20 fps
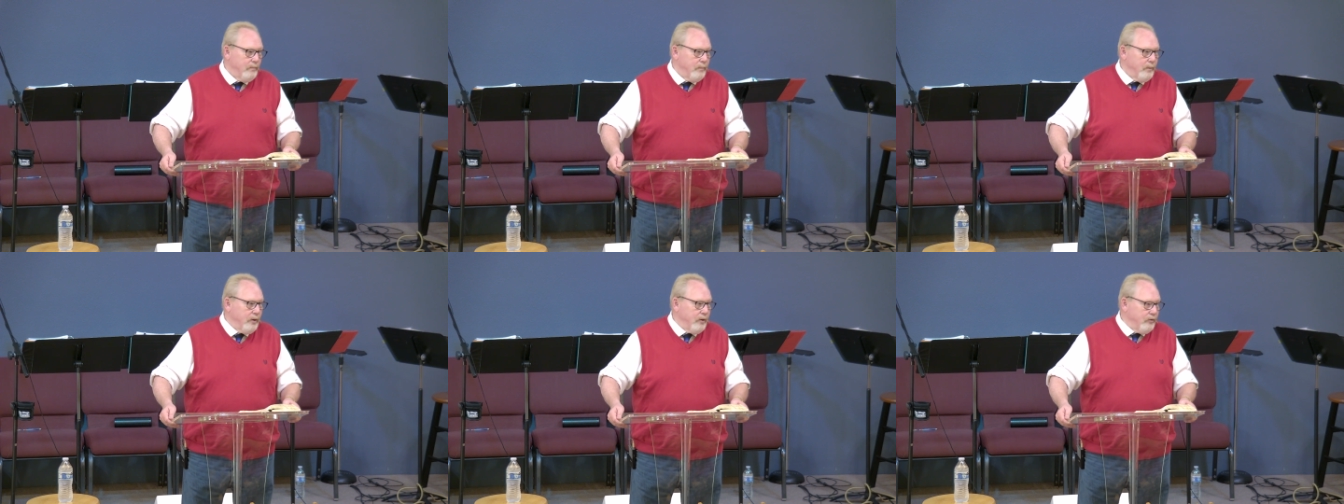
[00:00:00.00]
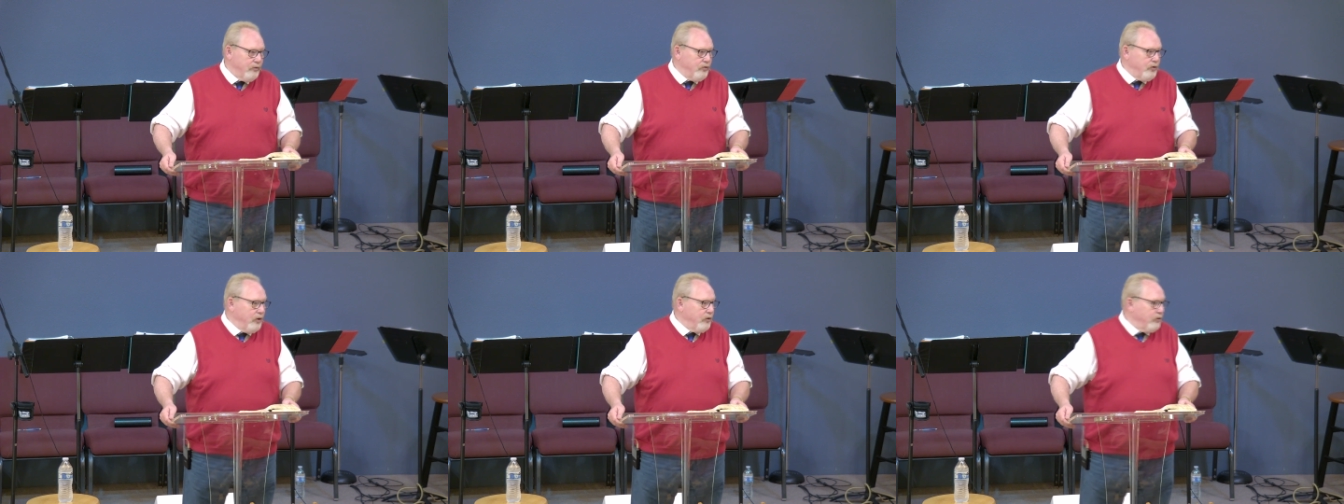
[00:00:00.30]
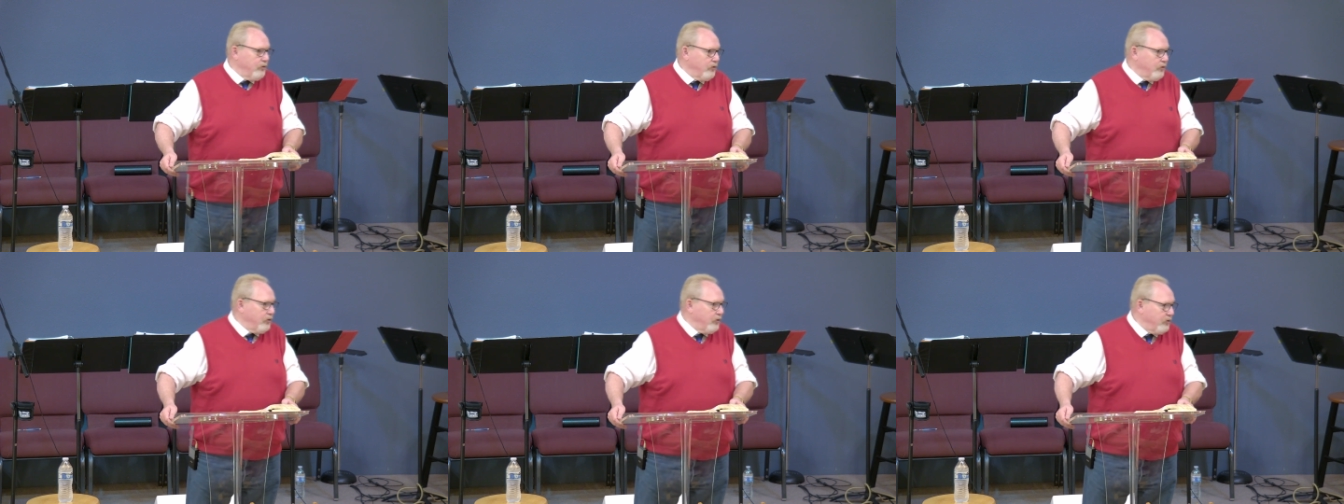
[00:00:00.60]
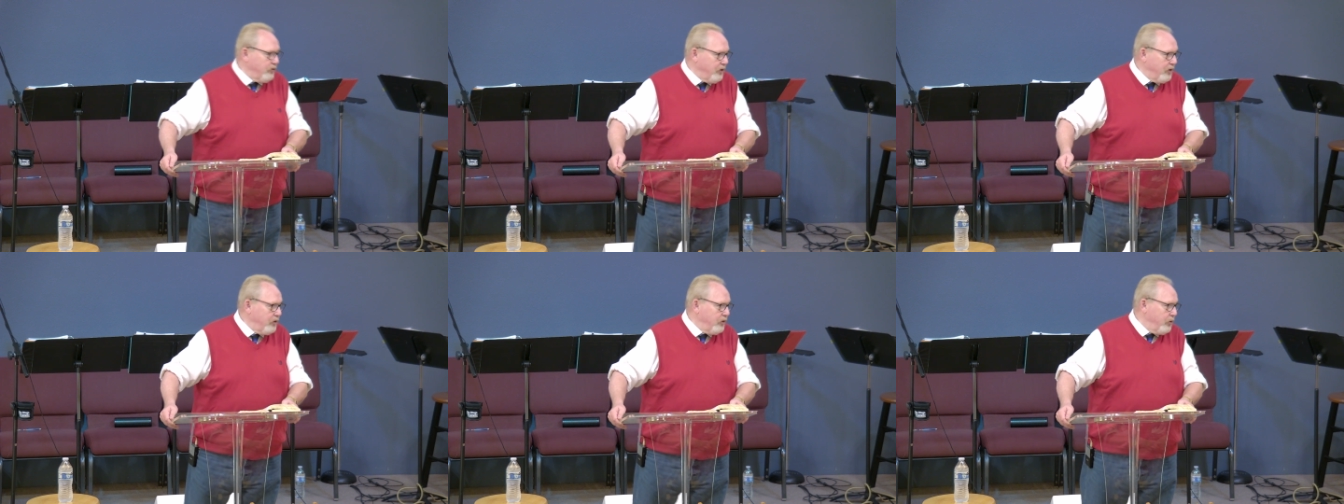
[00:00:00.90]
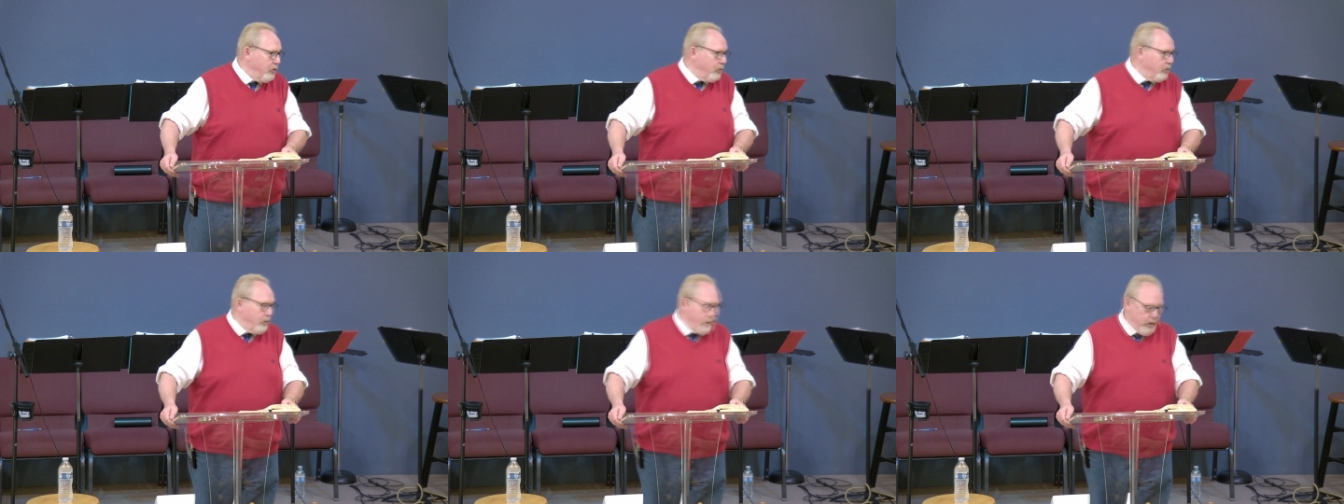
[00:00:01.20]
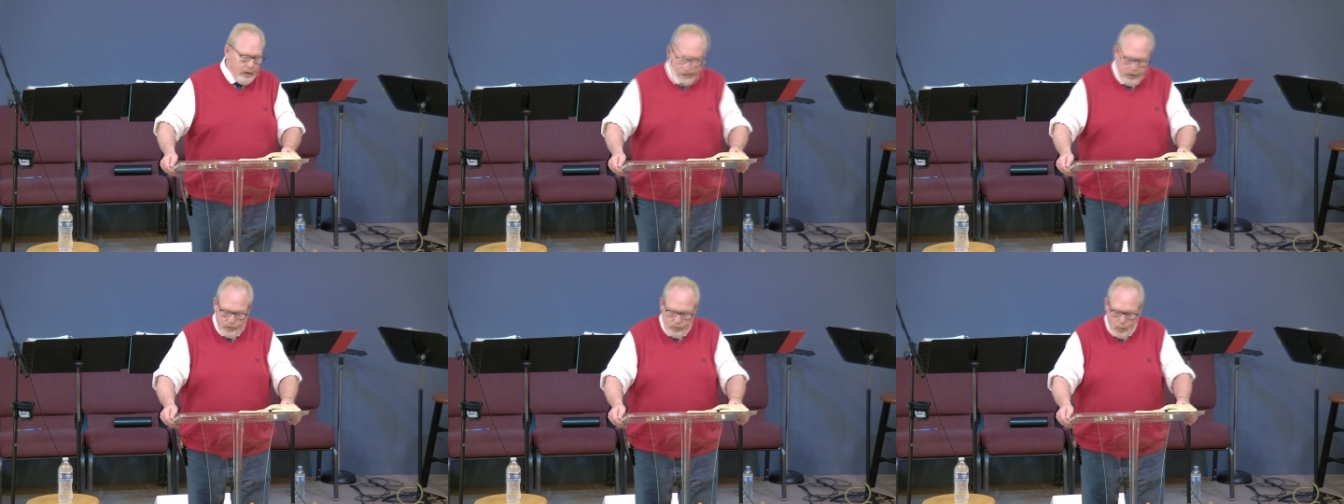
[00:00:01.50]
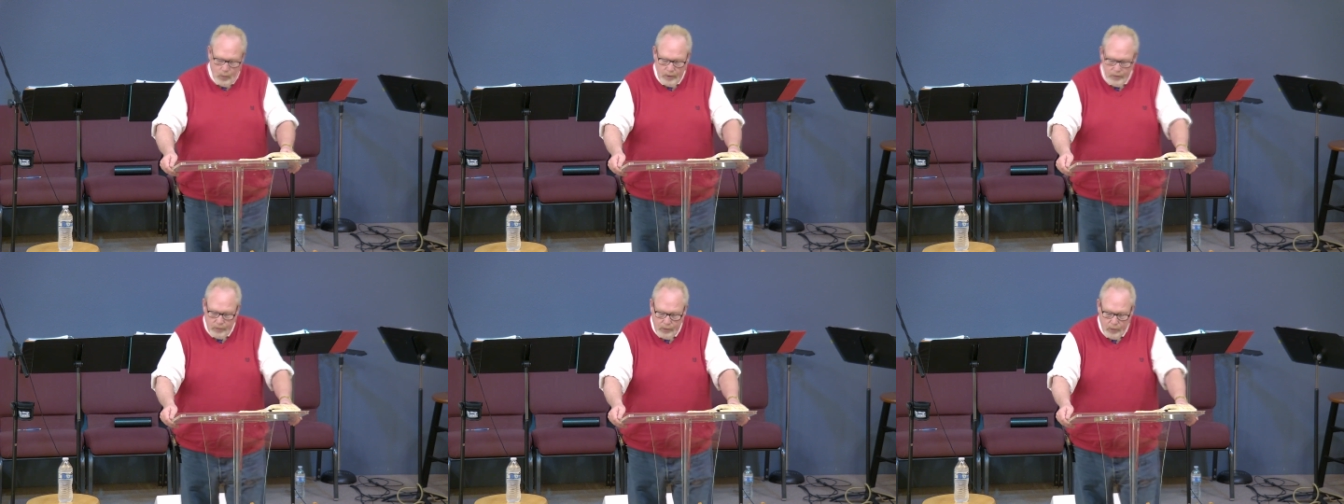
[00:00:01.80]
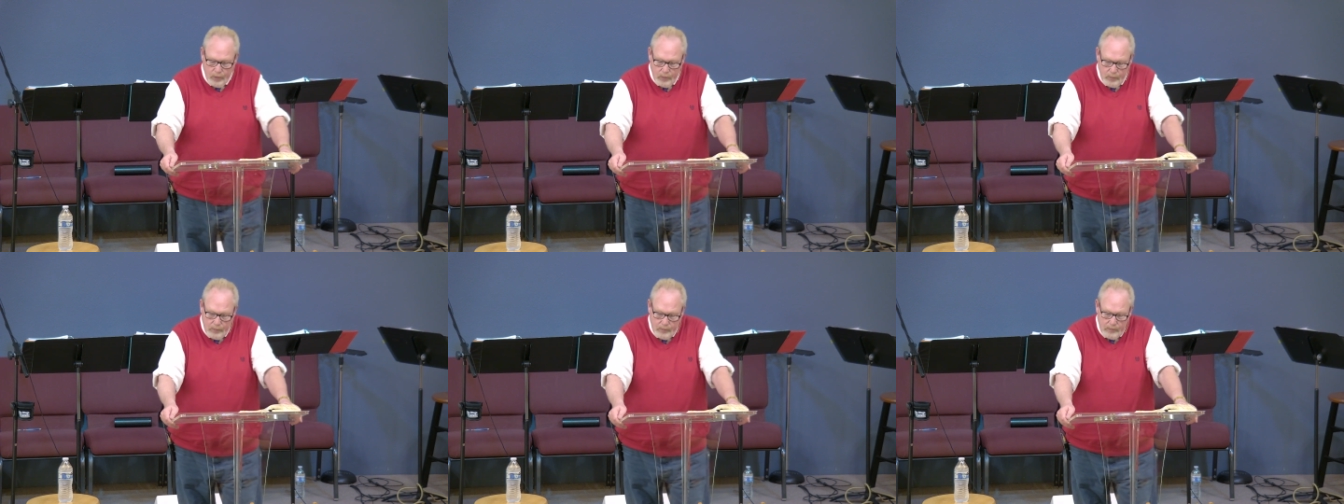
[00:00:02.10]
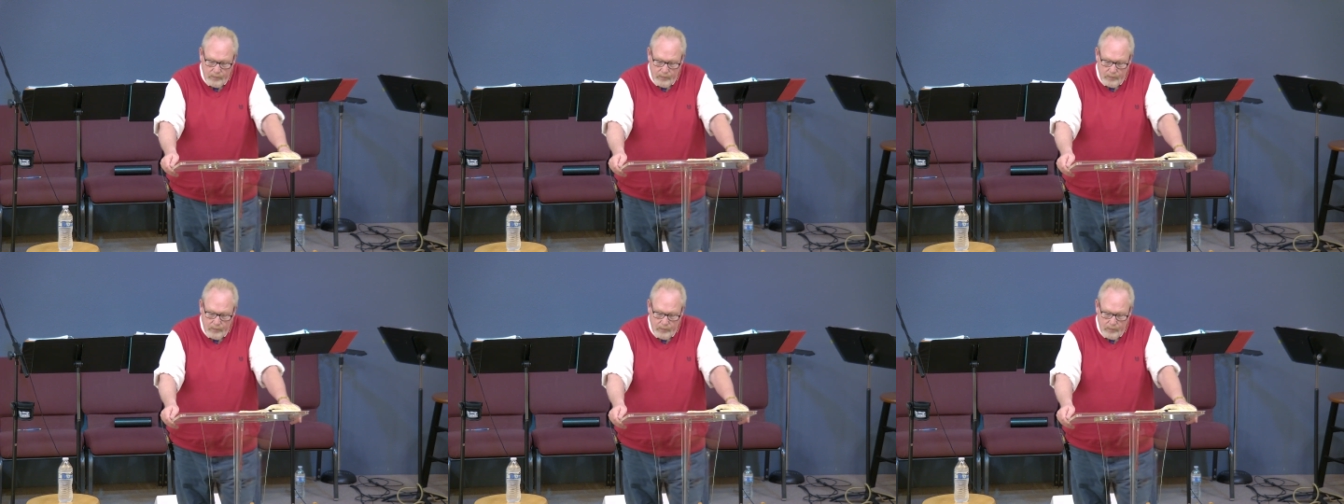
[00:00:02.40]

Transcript: because Jesus is in you and he's with you.